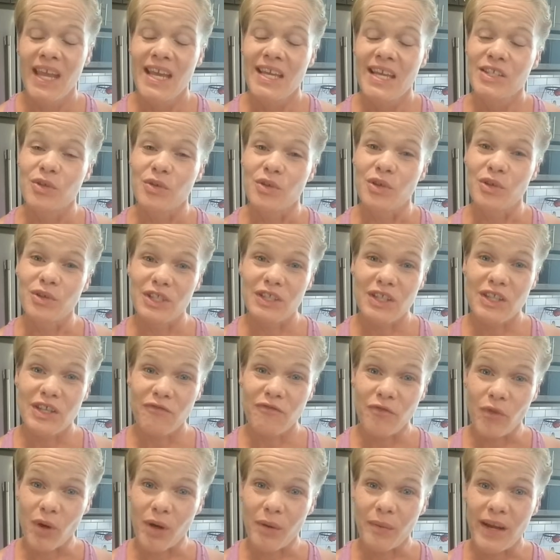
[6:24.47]
So those are the
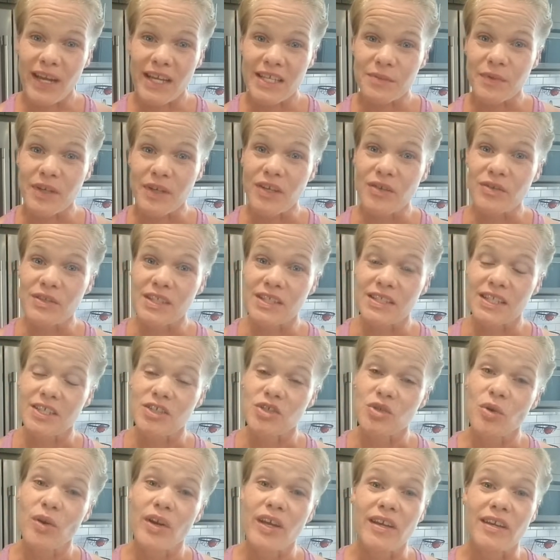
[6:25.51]
4 ways we use
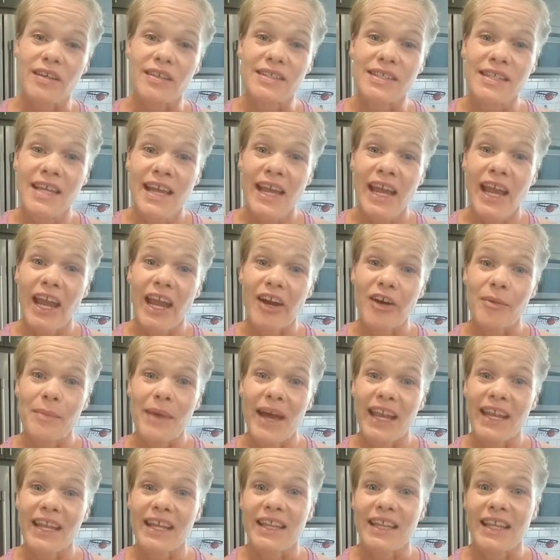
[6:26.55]
essential oils:
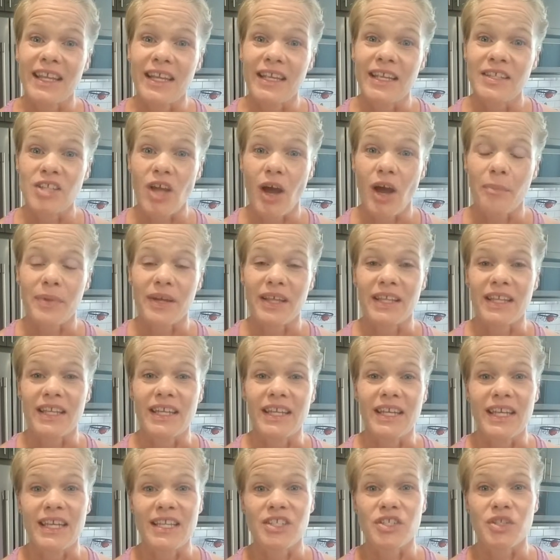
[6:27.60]
aromatically,
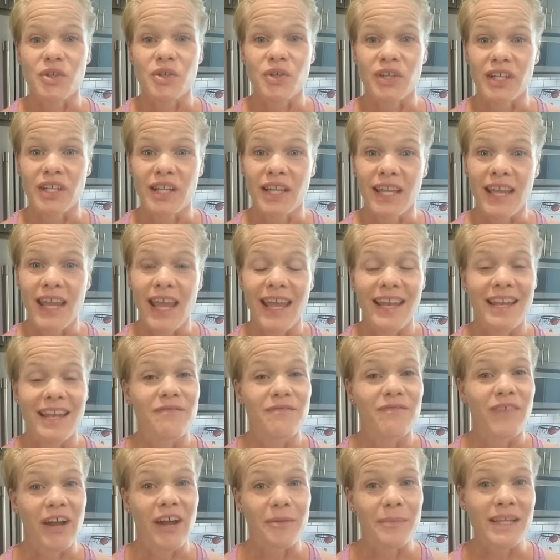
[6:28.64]
topically, internally, and
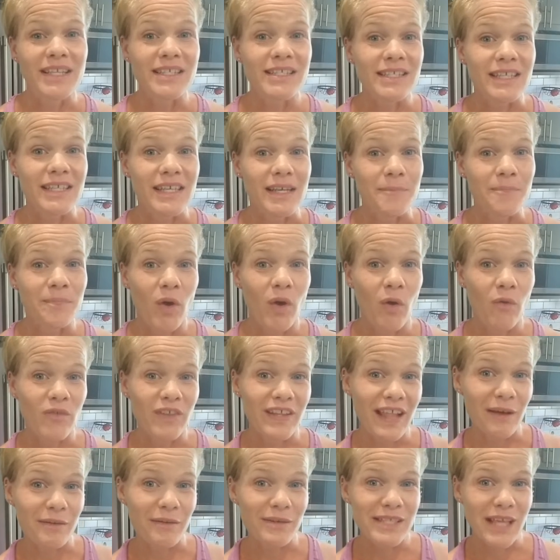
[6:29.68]
environmentally. Hopefully
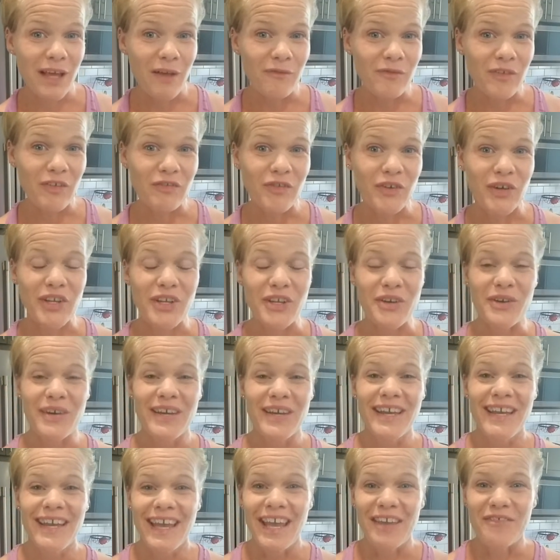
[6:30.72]
that was helpful for you.
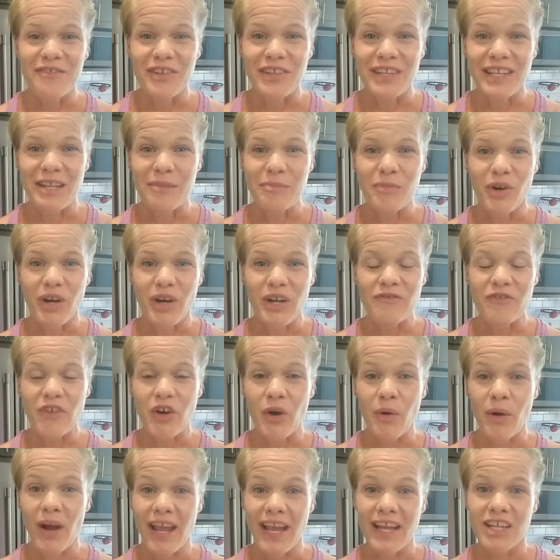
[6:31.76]
If you need more
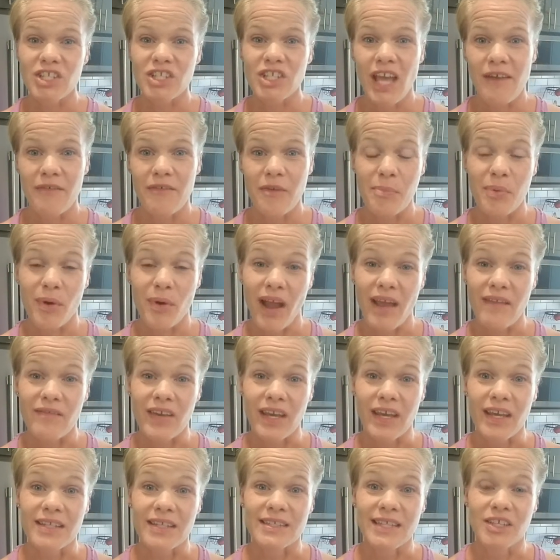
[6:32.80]
info, I actually have a
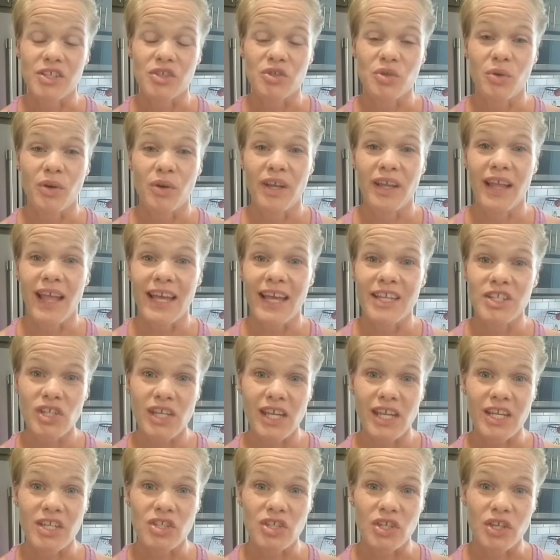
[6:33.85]
private essential oil
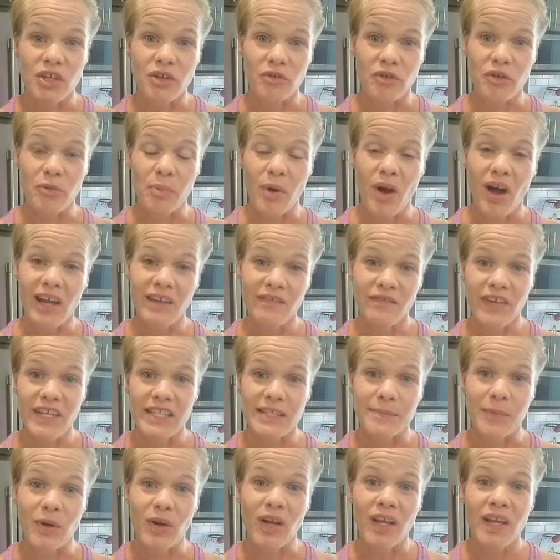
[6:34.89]
education group on
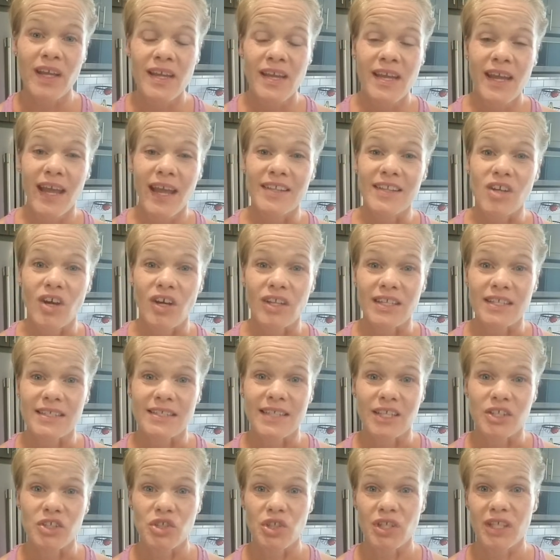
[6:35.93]
Facebook. It's called
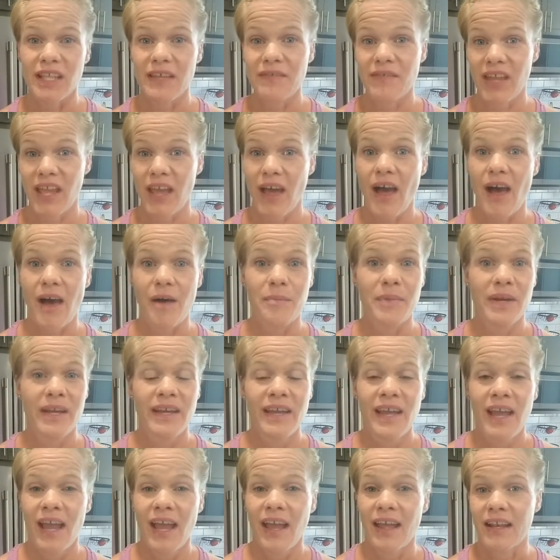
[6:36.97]
Essential Living Hub,
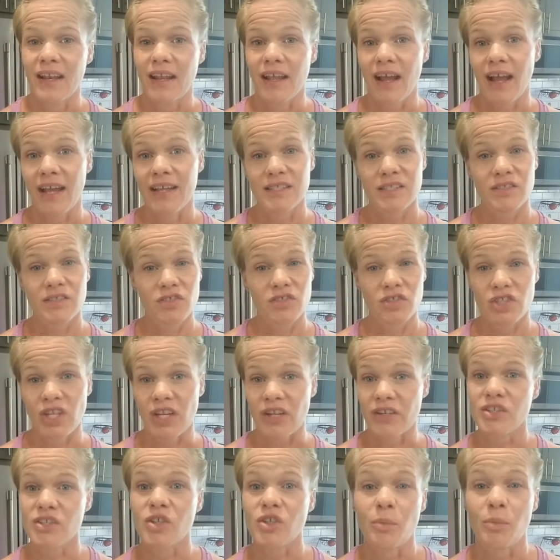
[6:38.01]
and I
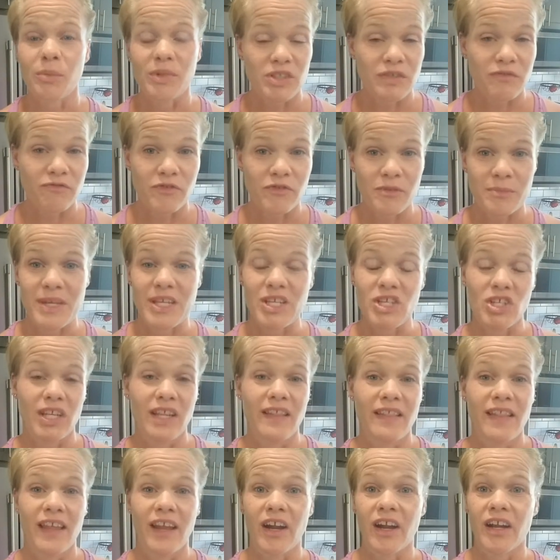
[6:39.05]
share so much information
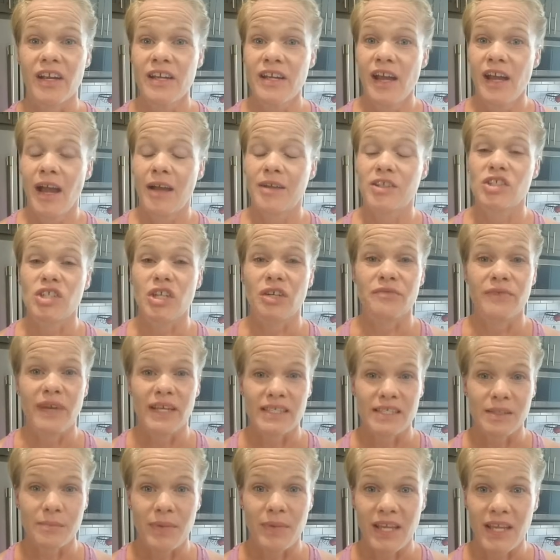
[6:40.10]
in there. I share
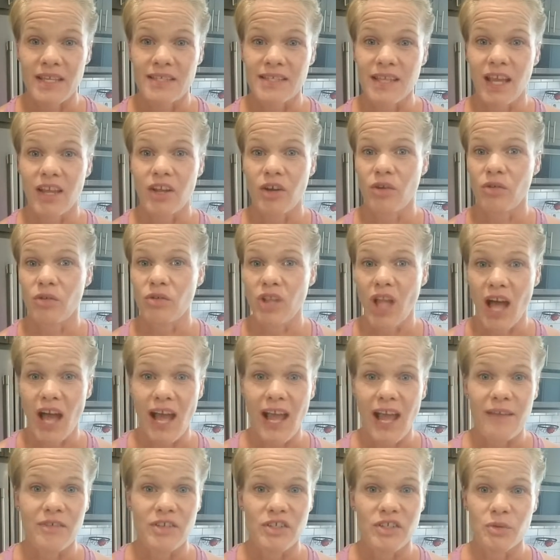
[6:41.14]
recipes, I go
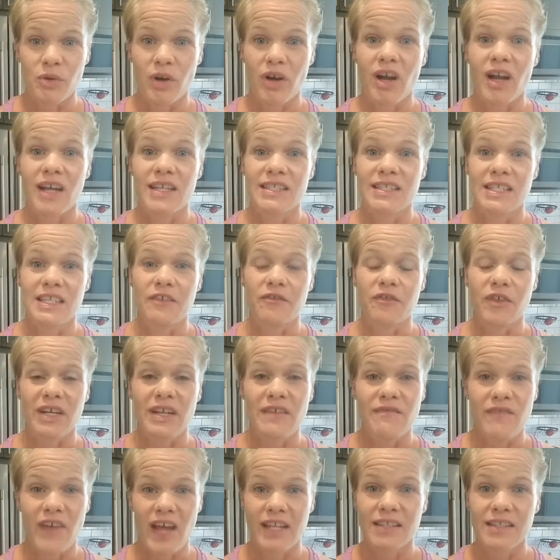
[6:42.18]
live, I do all kinds of different
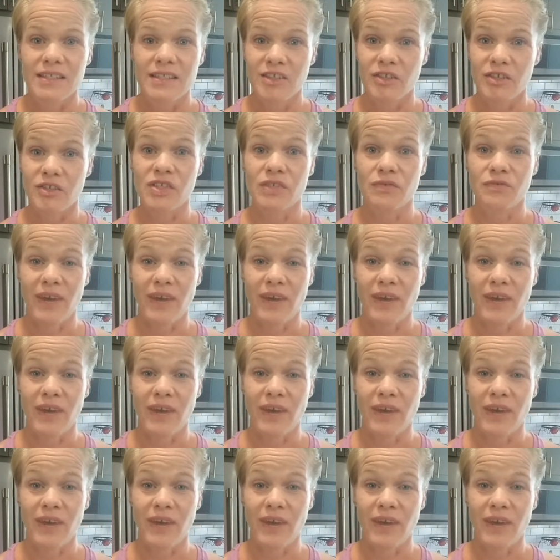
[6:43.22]
events.